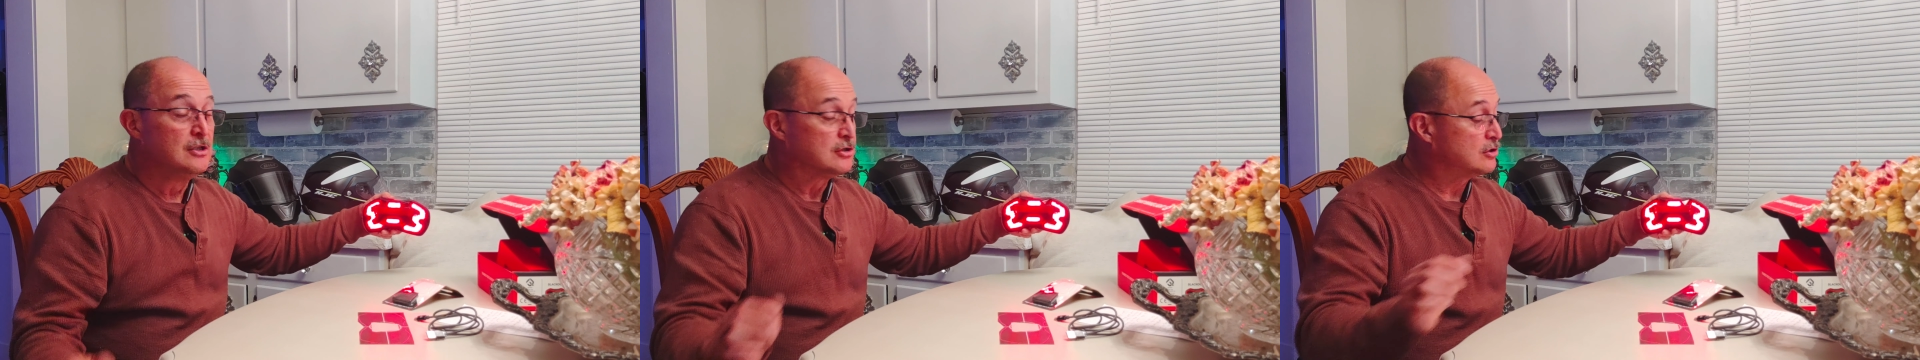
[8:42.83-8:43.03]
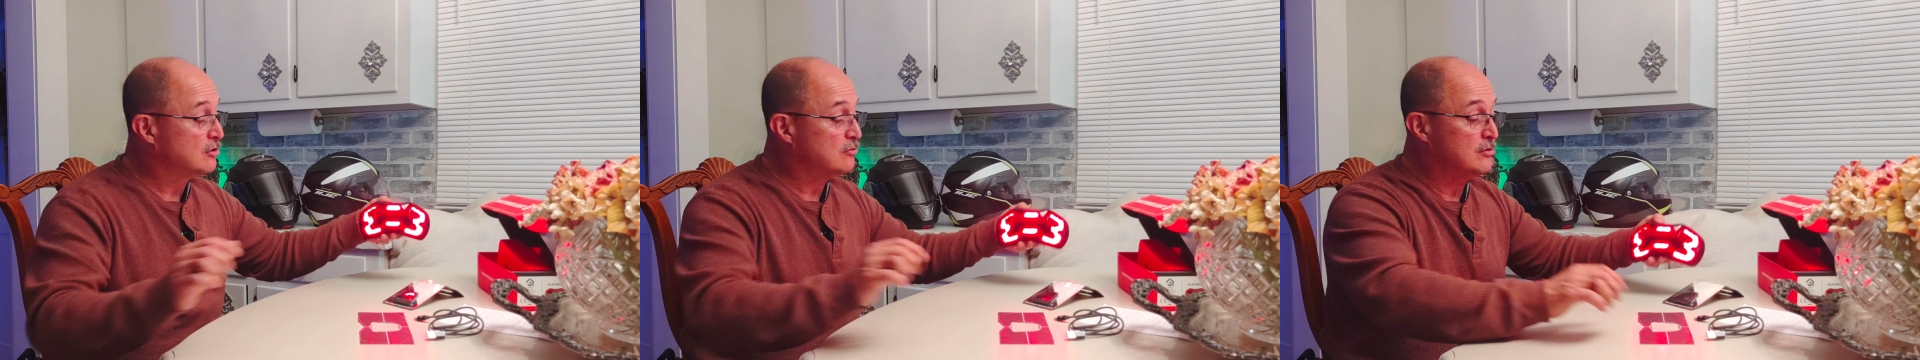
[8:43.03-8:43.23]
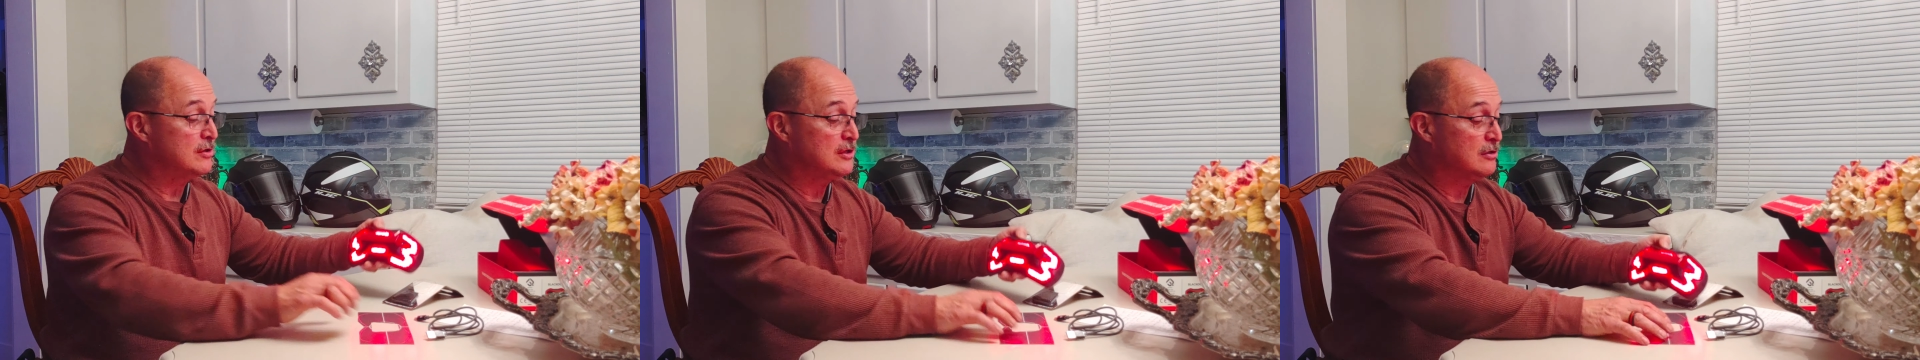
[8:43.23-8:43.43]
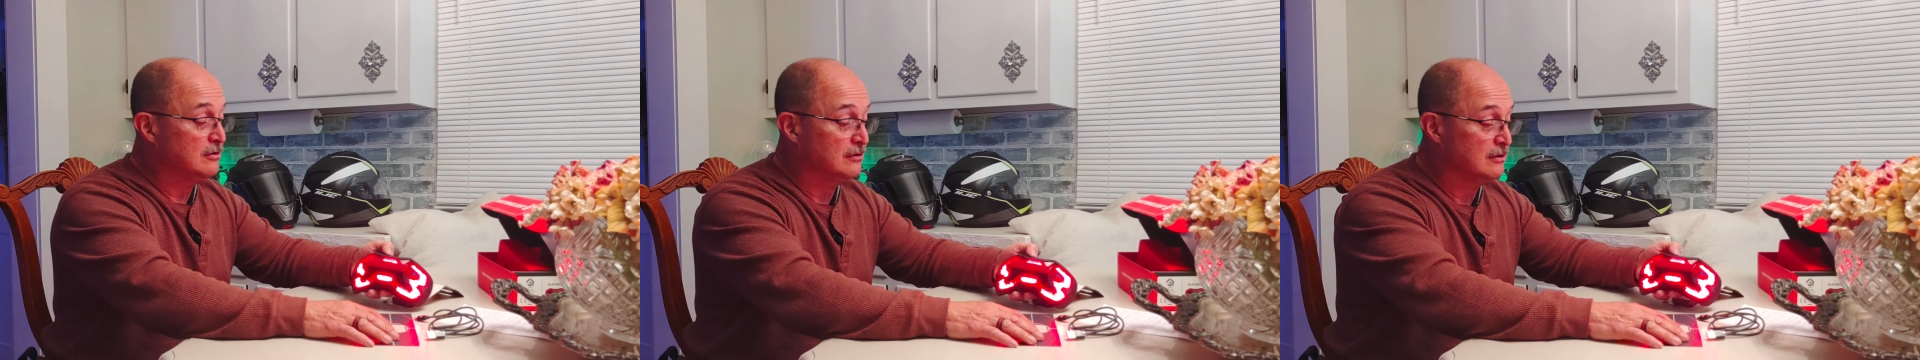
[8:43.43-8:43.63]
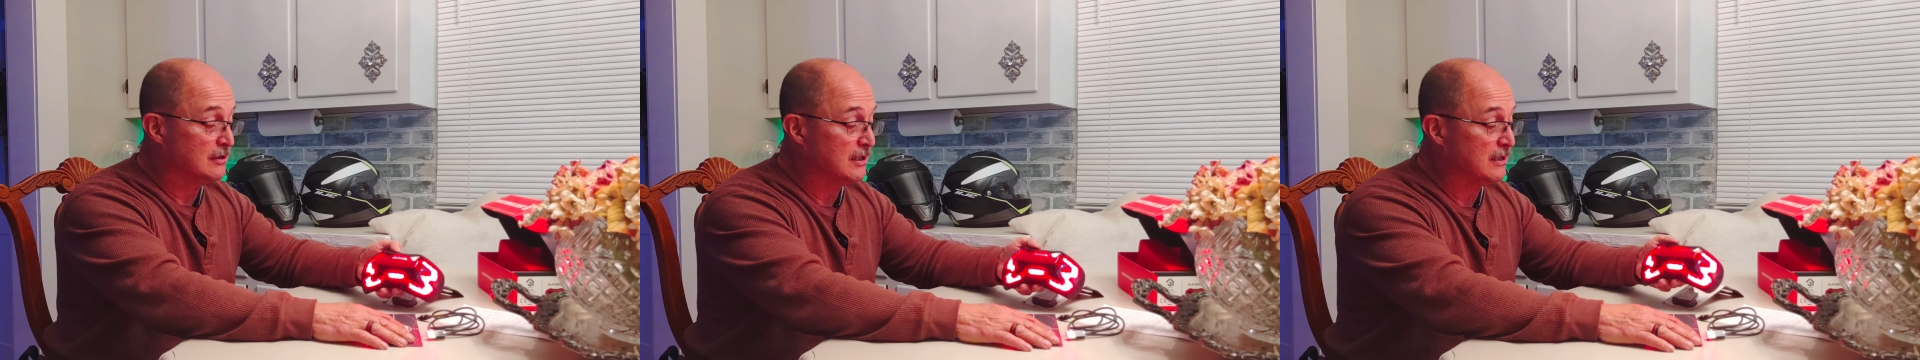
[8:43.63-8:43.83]
So when you,
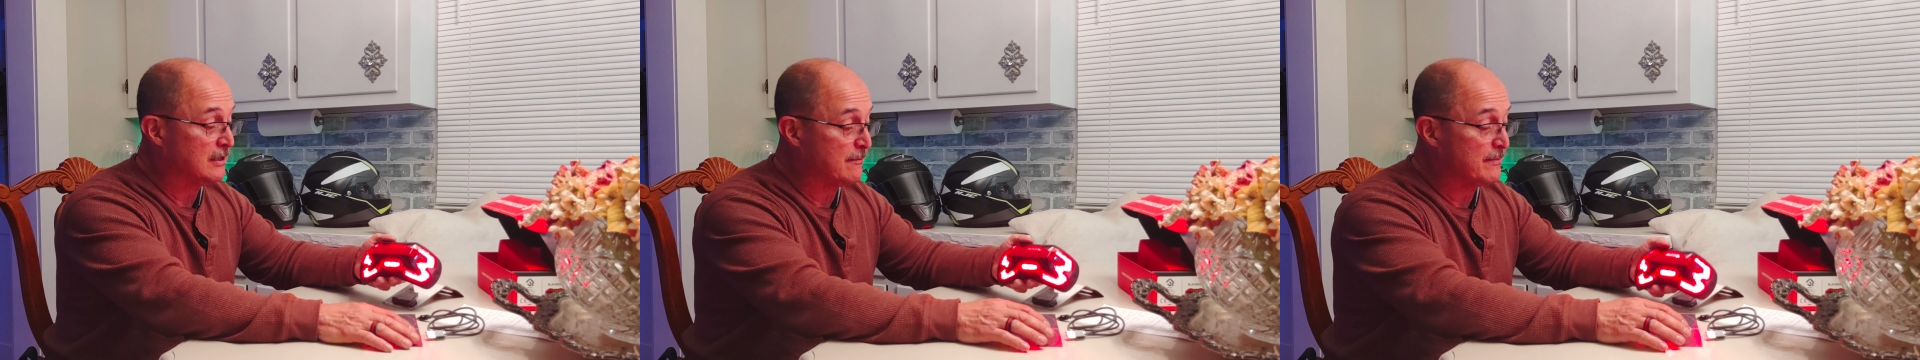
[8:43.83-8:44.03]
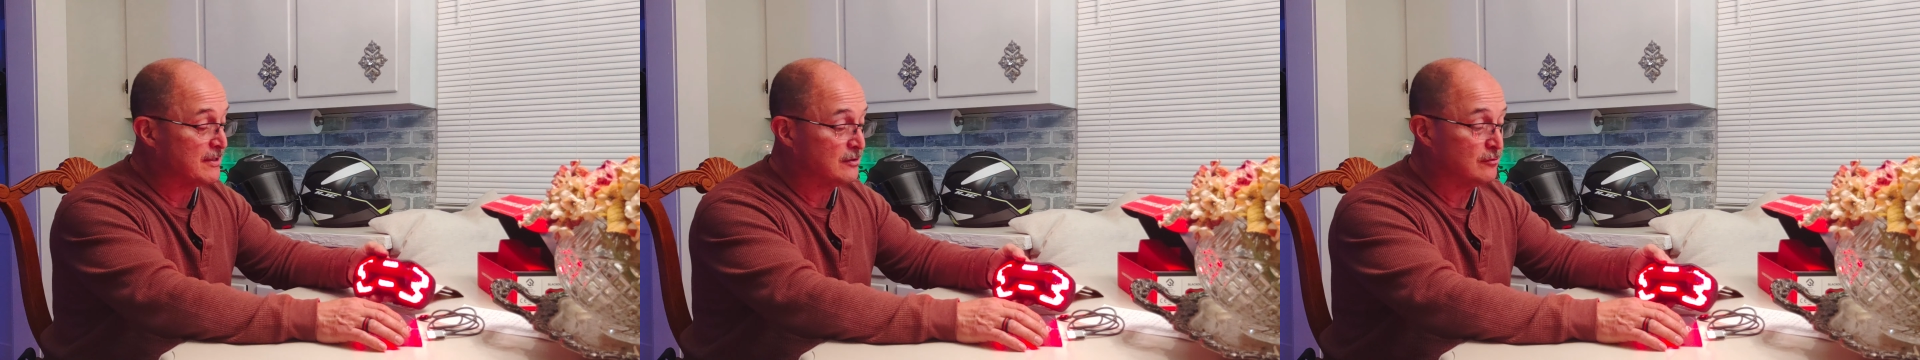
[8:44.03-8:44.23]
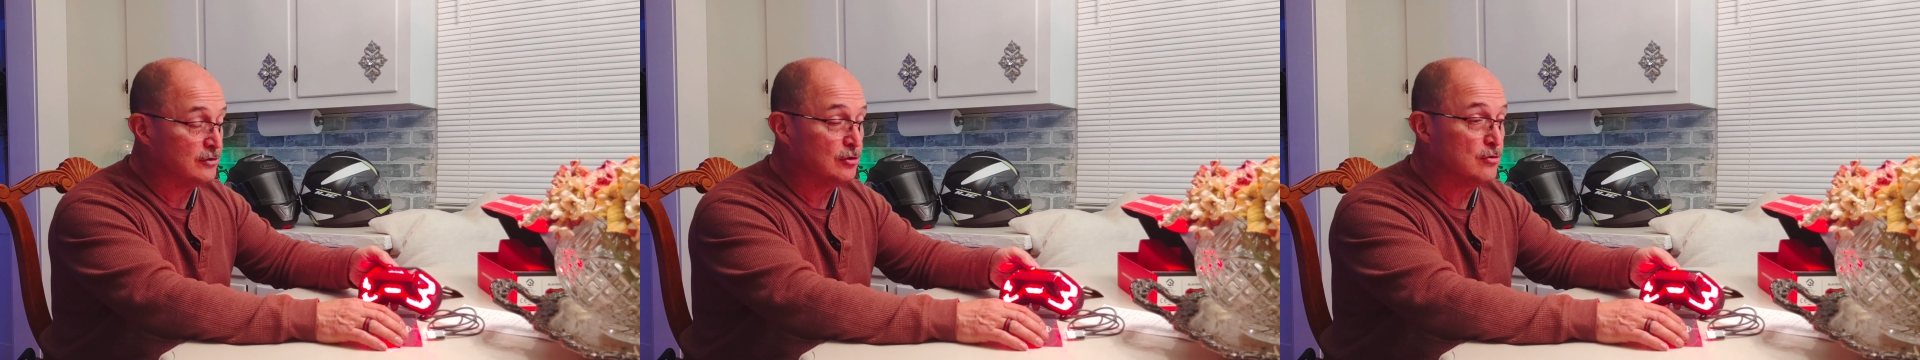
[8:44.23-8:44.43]
like I mentioned,